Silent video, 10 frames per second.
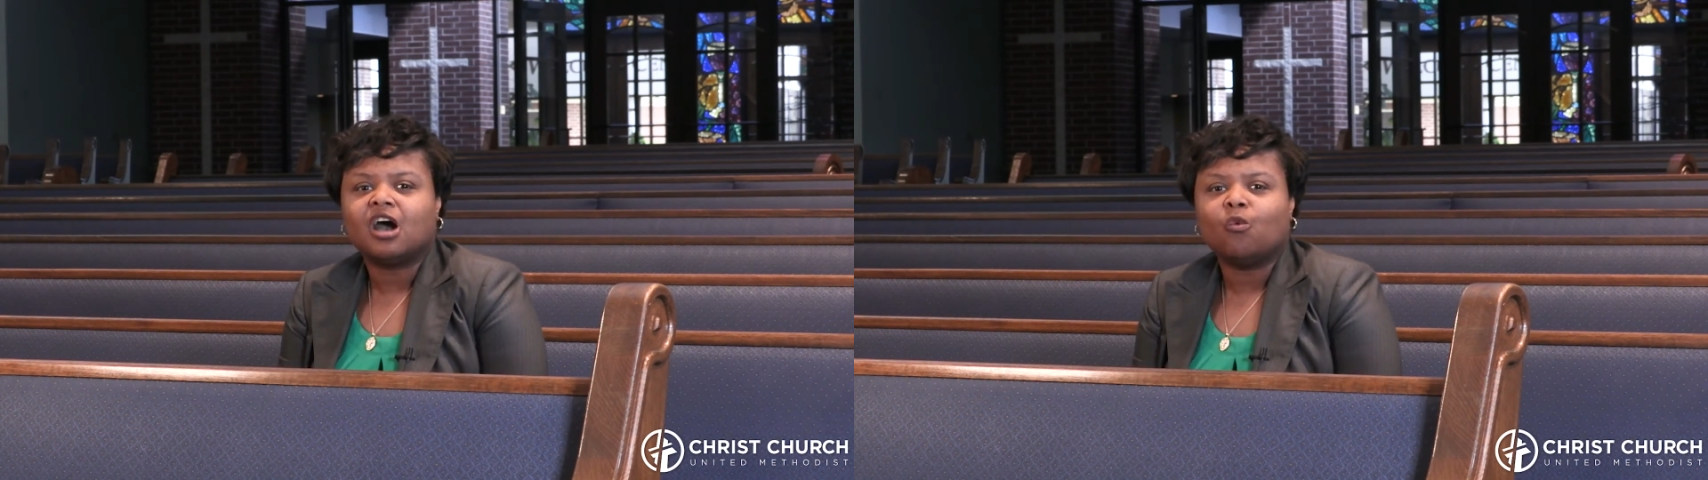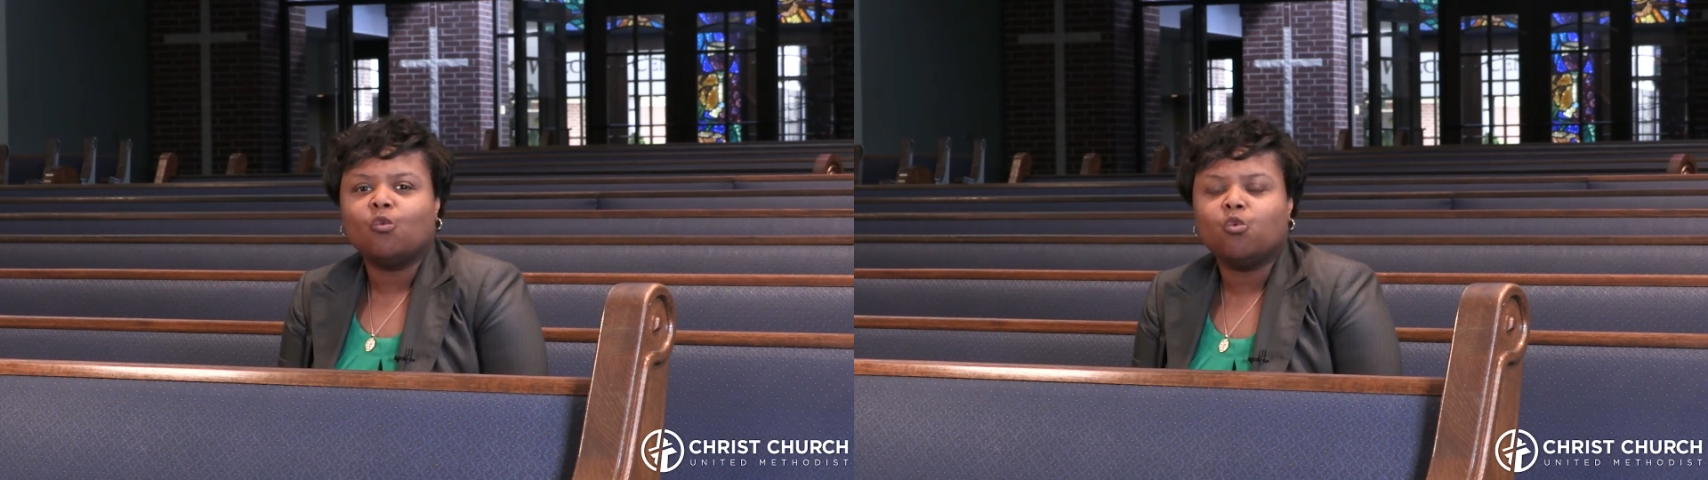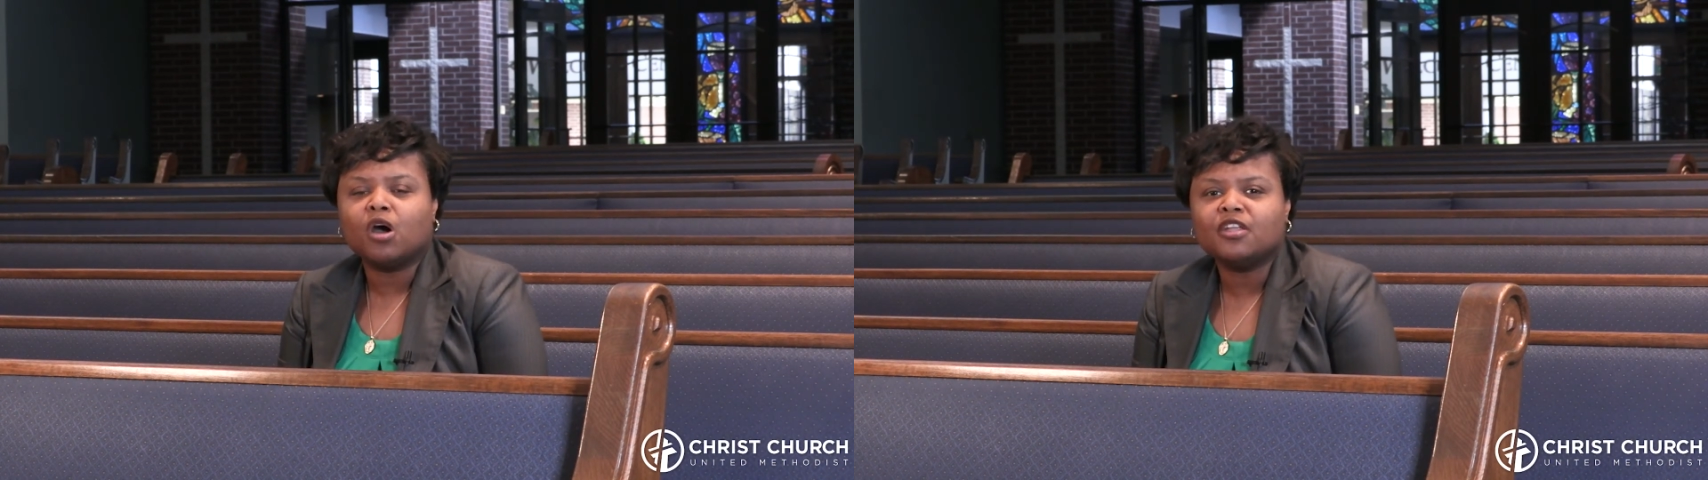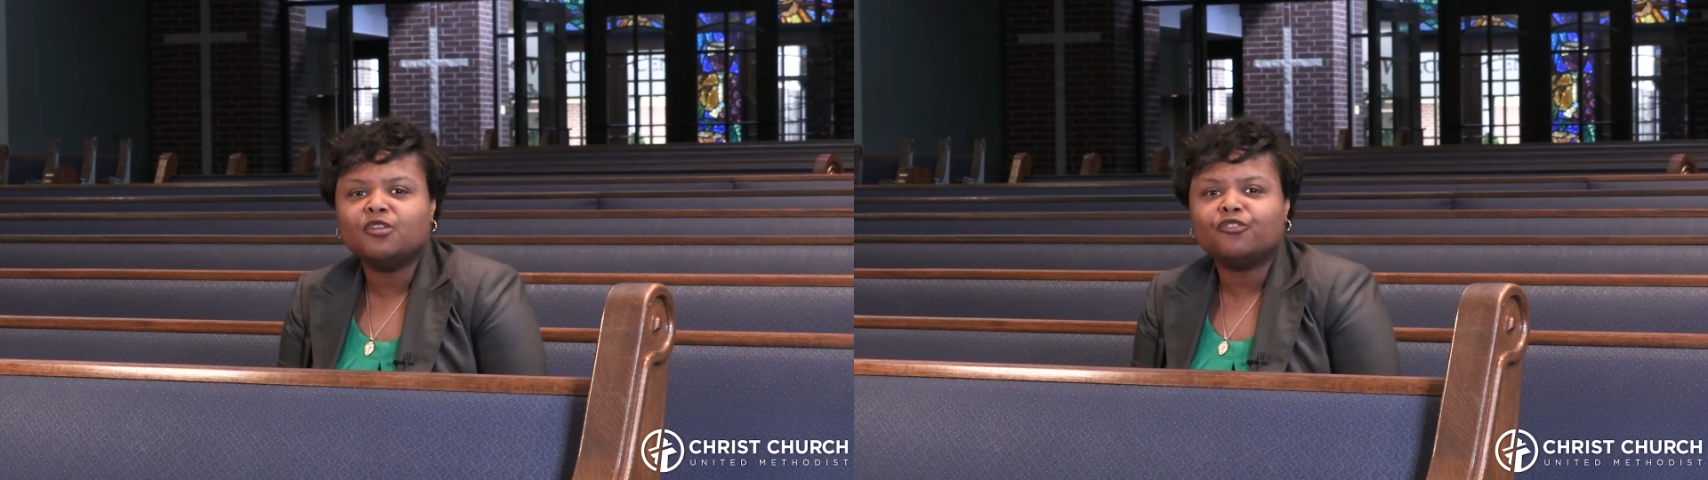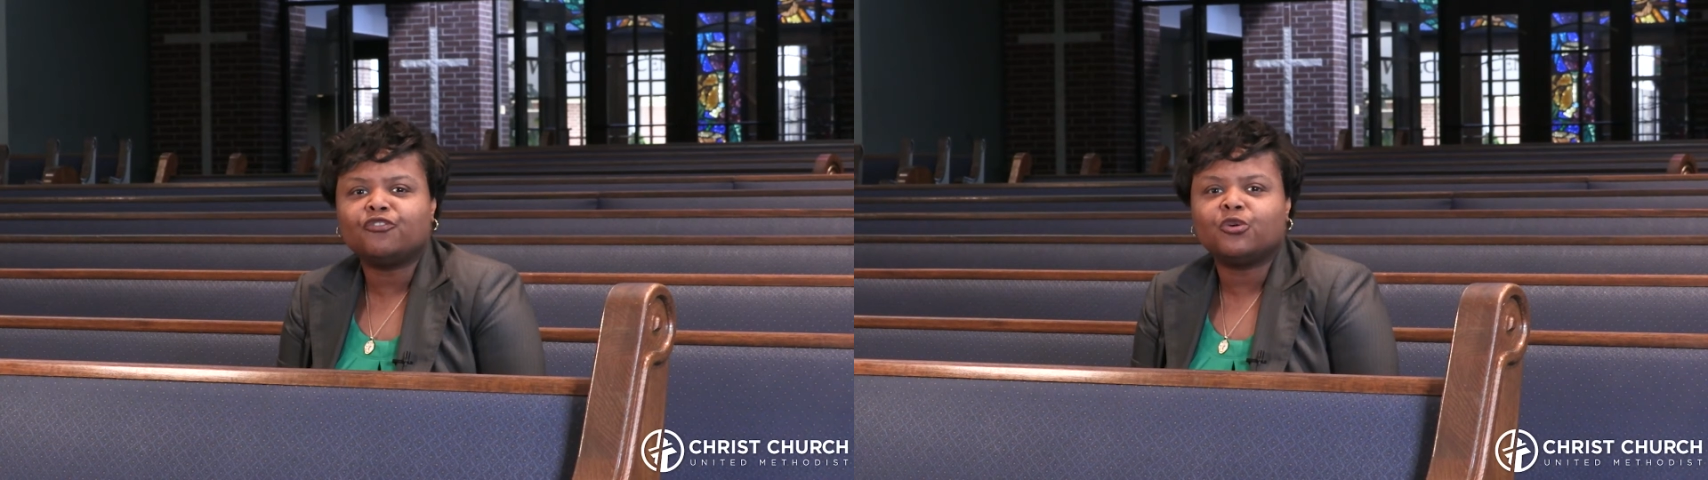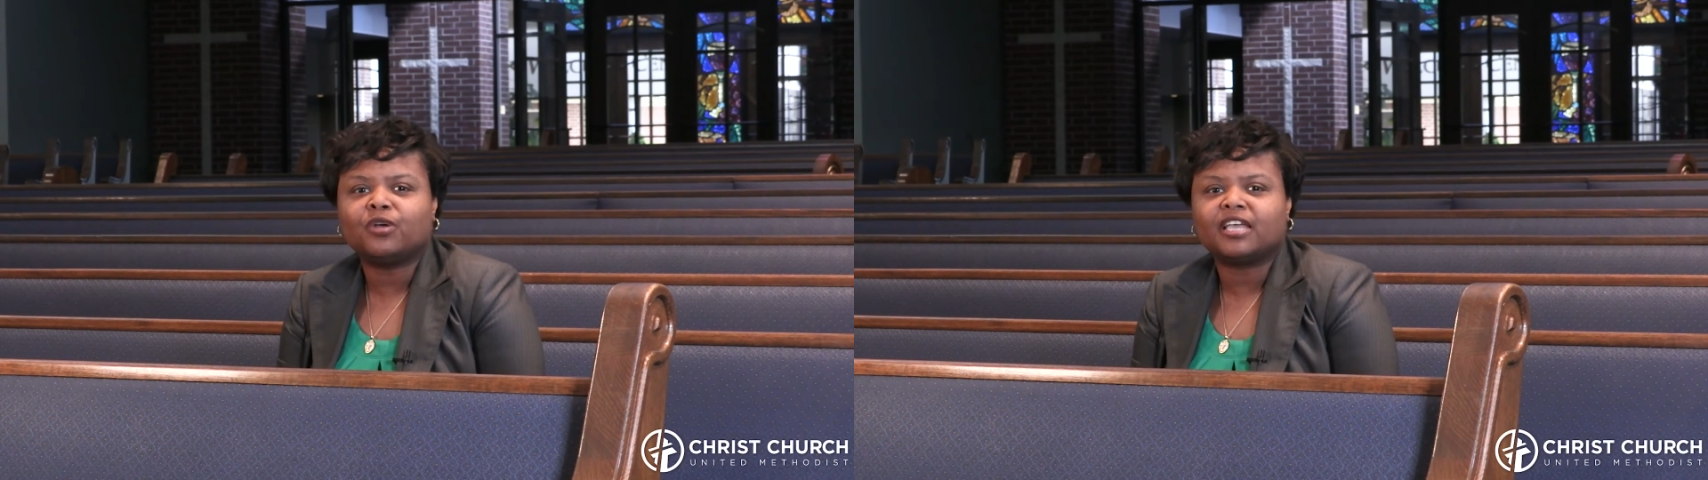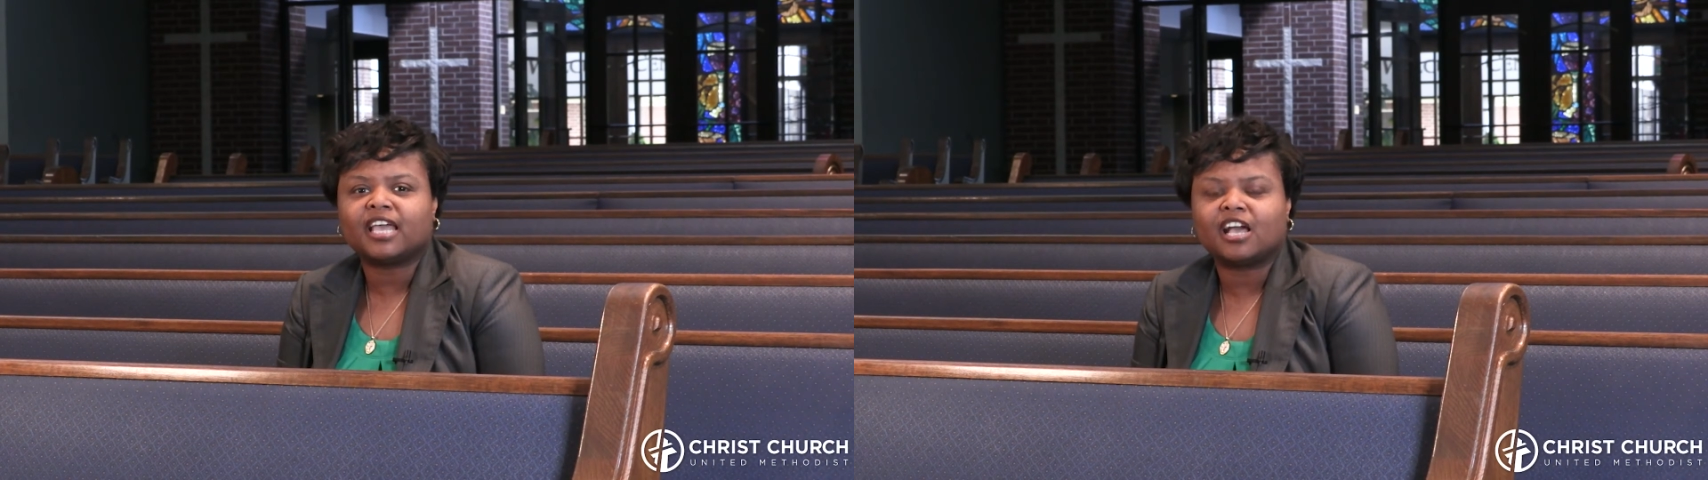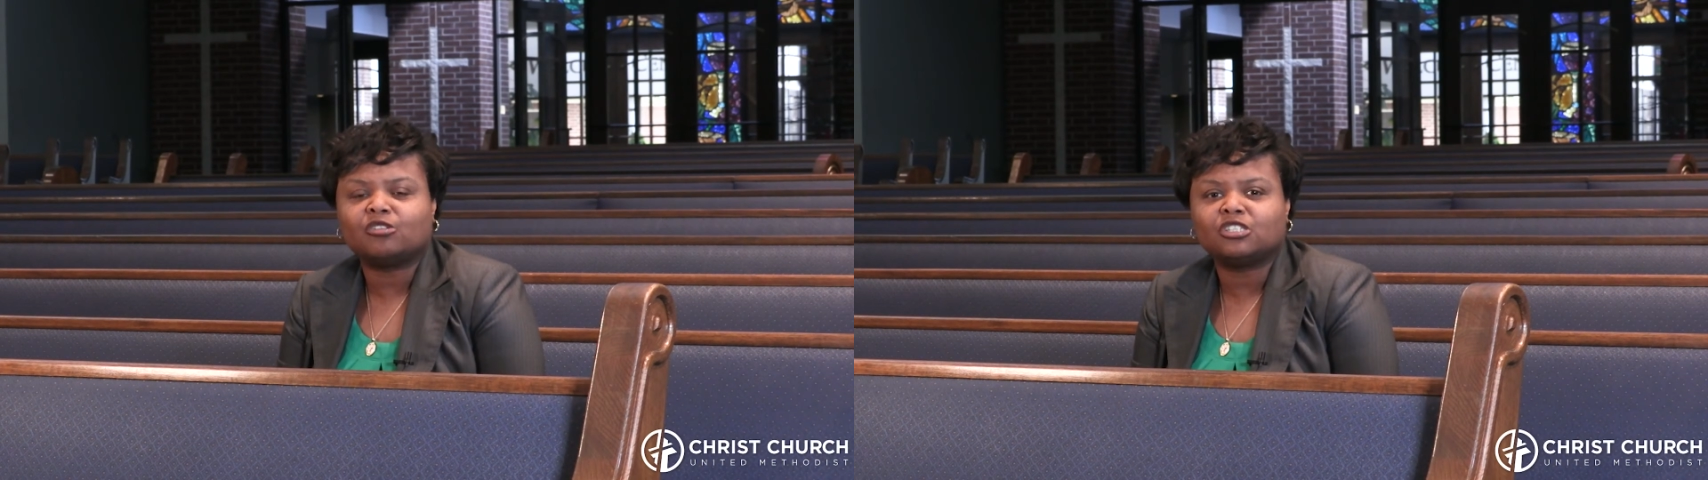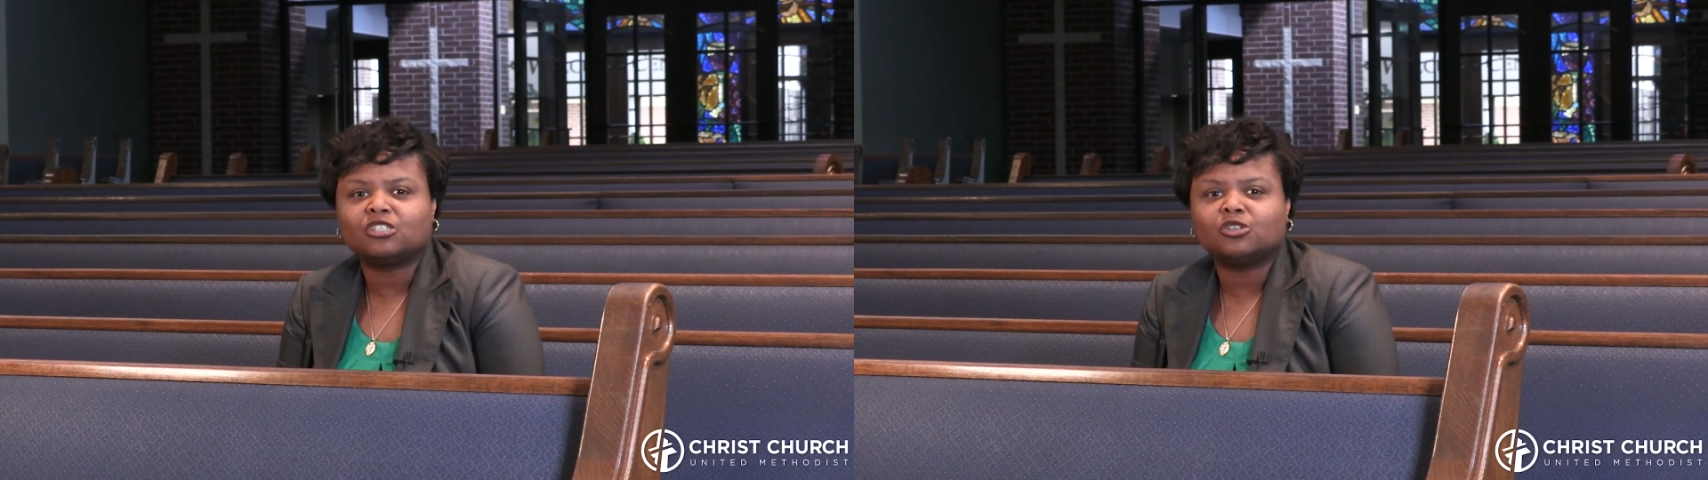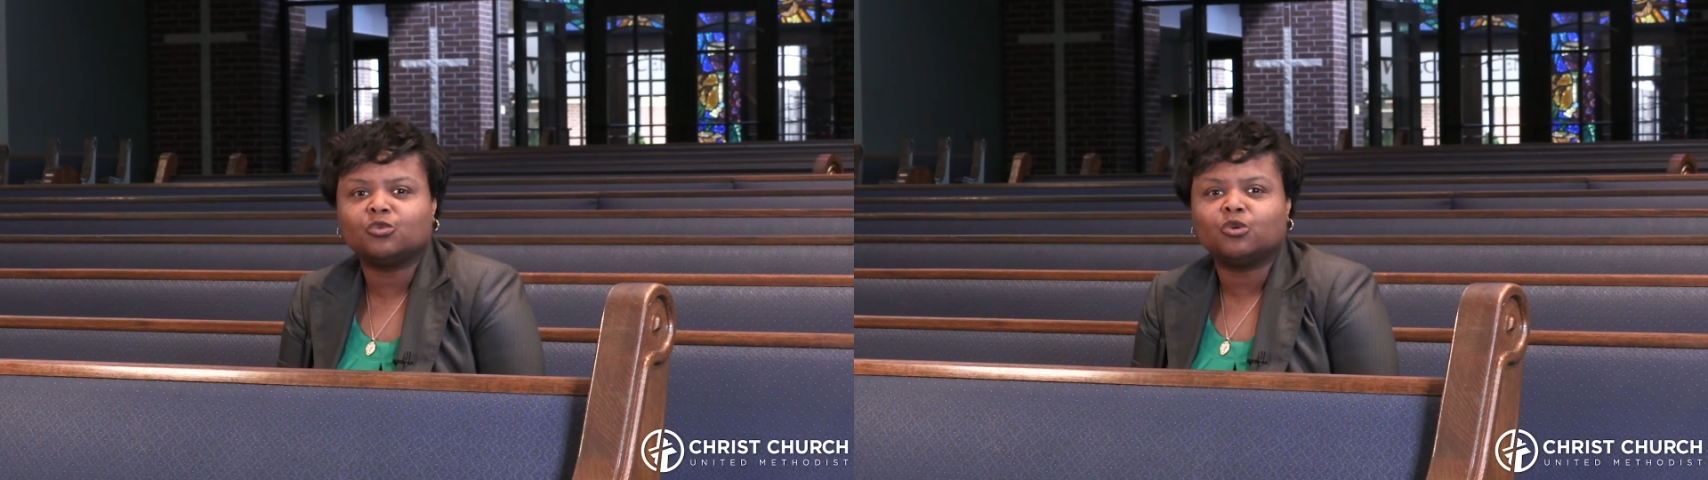wonderful
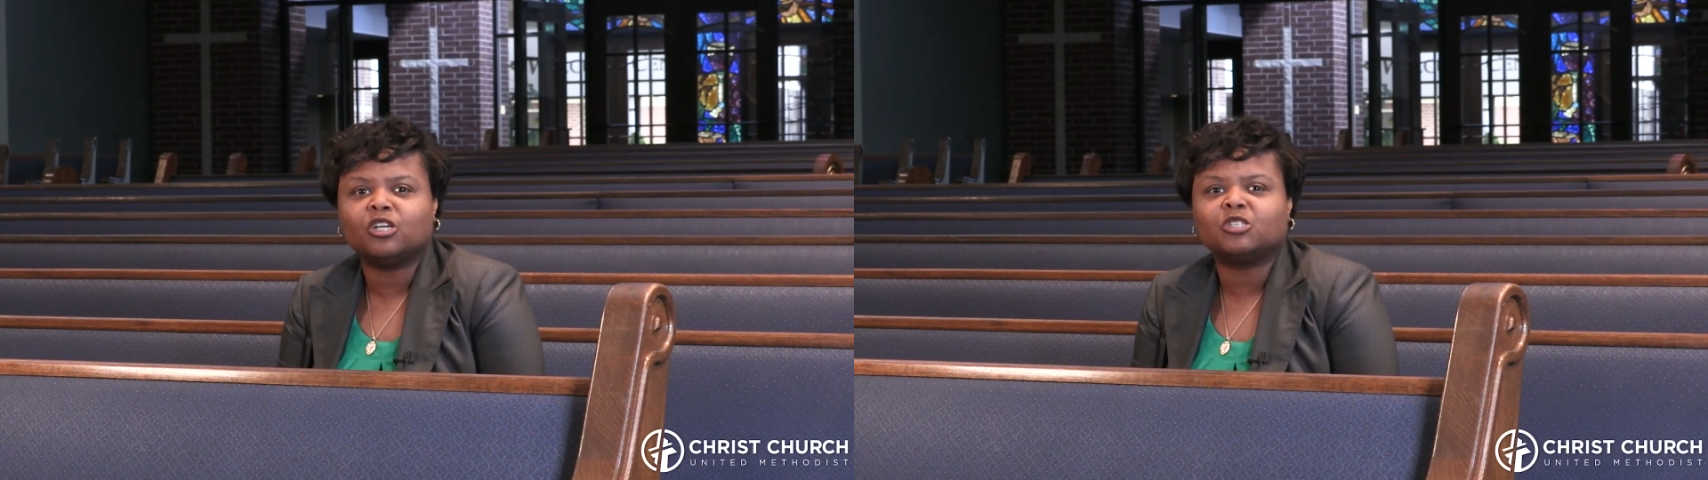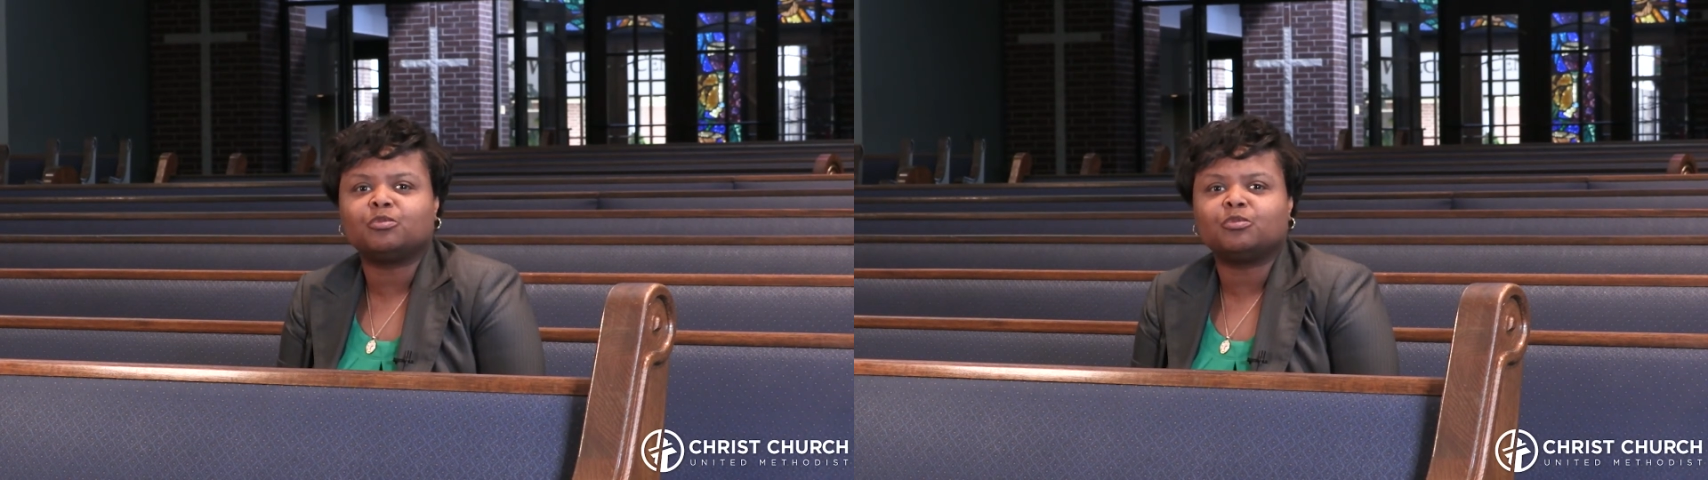counselor was